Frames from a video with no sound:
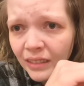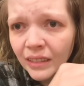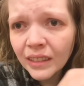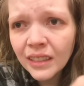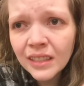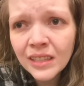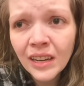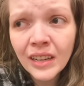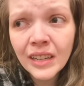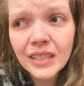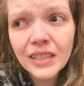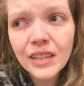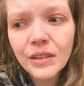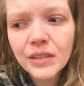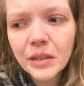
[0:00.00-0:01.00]
that's not an
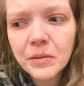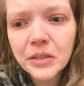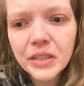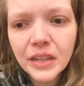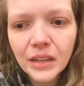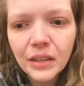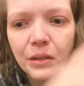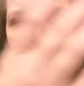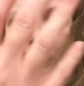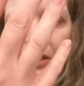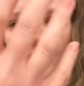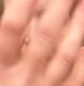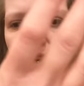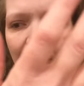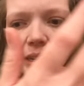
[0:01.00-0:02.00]
excuse. I'm just telling you
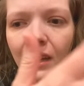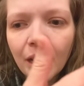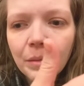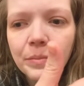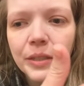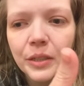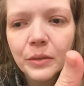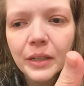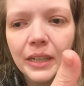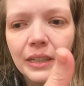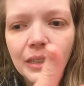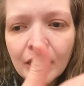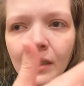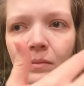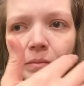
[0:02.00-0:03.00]
what led up to
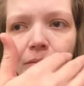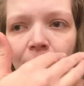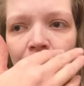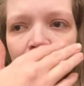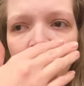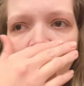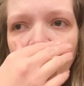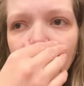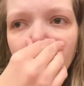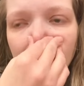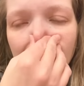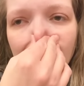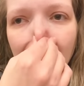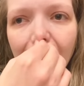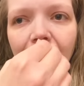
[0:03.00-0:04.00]
it.
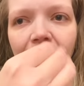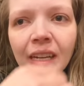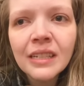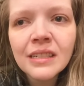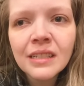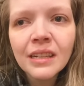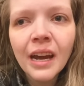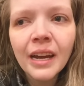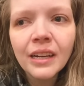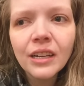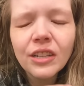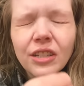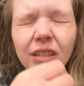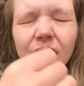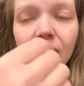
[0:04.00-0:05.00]
And like inside,
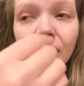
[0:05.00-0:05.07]
I just